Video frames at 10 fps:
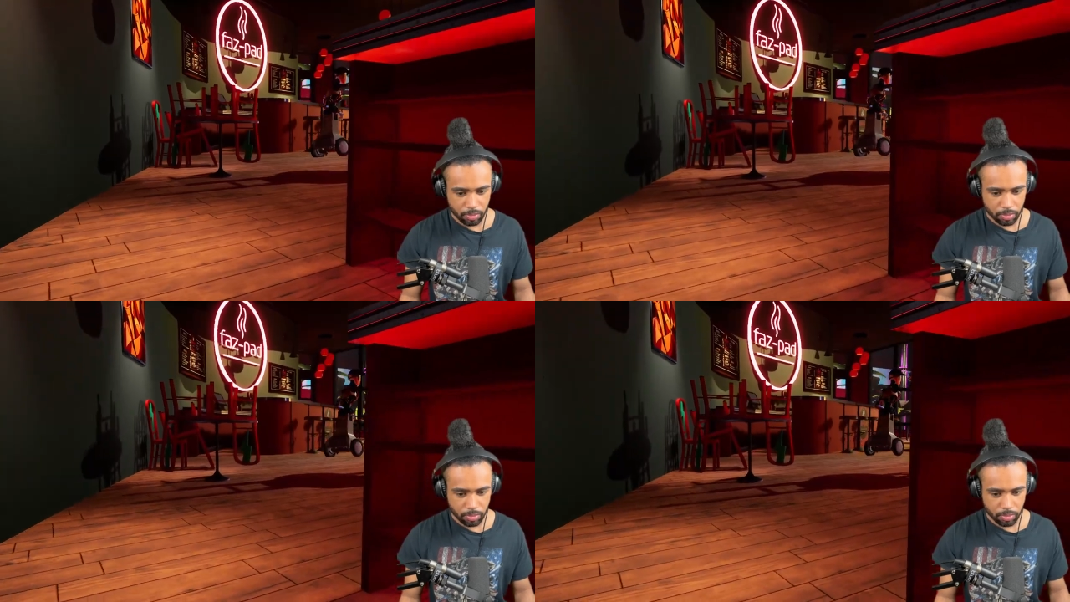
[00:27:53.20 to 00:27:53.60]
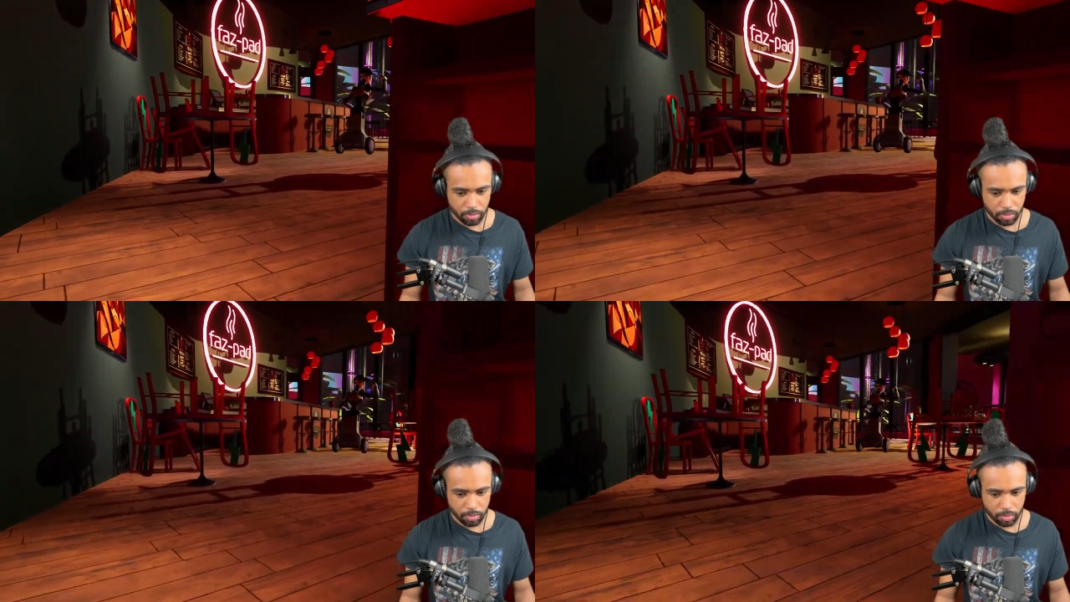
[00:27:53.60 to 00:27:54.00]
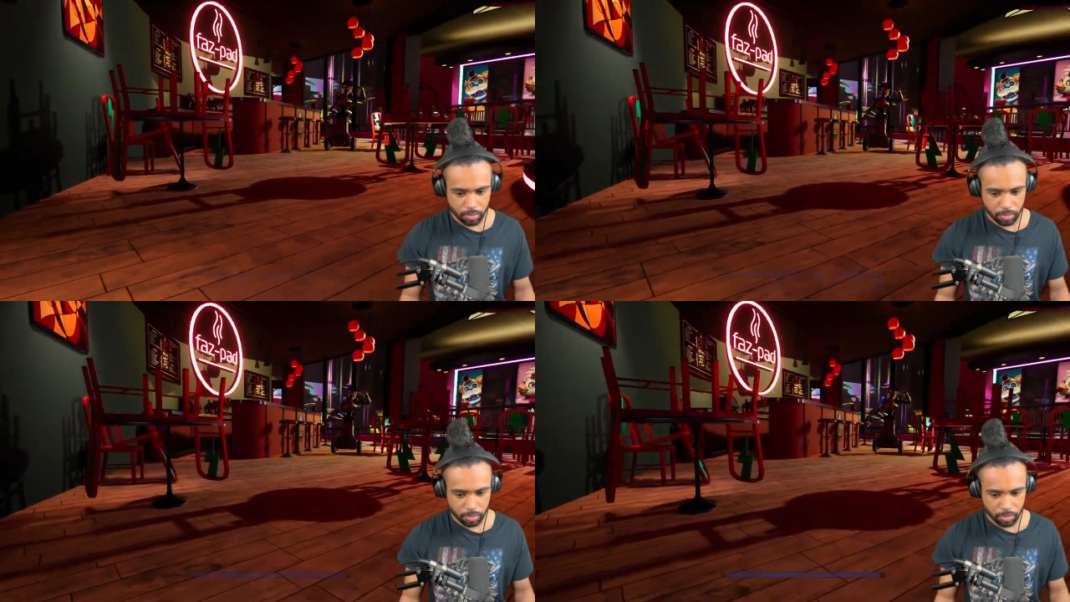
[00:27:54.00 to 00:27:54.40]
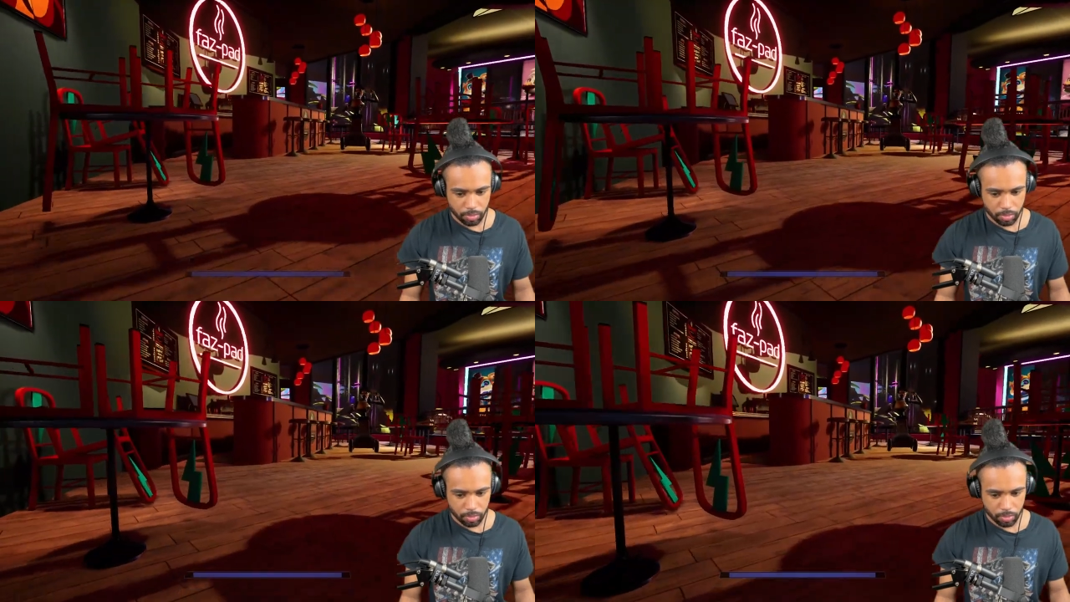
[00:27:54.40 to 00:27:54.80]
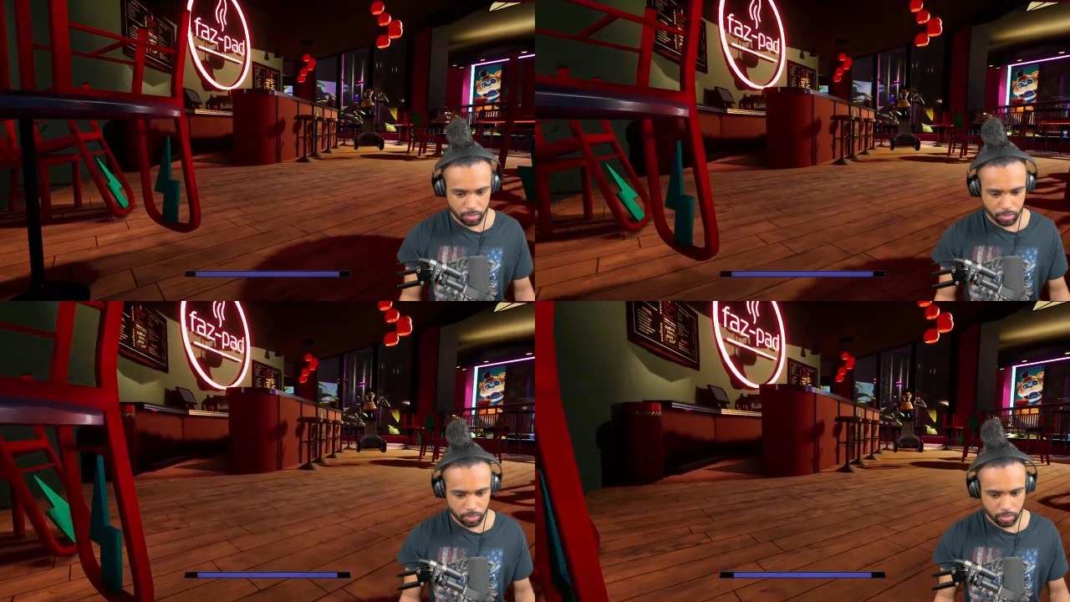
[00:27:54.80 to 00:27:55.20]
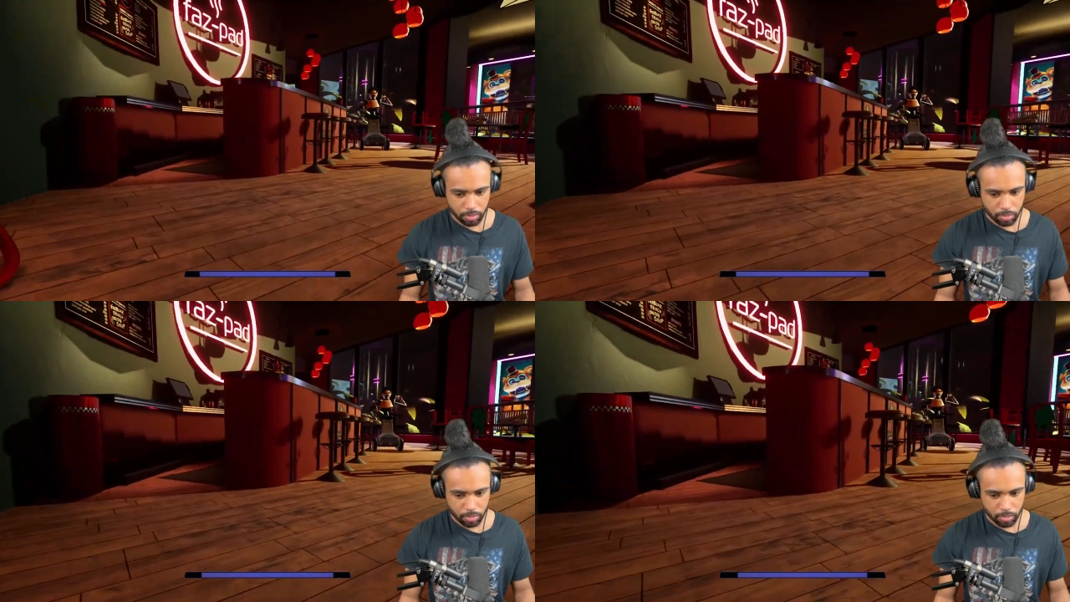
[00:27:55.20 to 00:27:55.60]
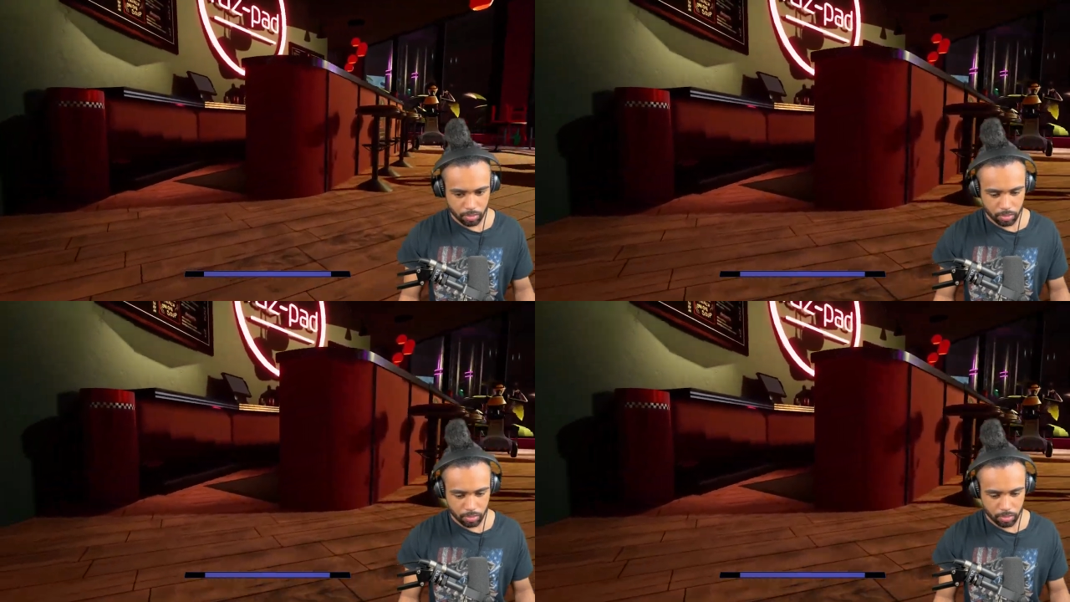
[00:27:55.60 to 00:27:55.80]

[no speech]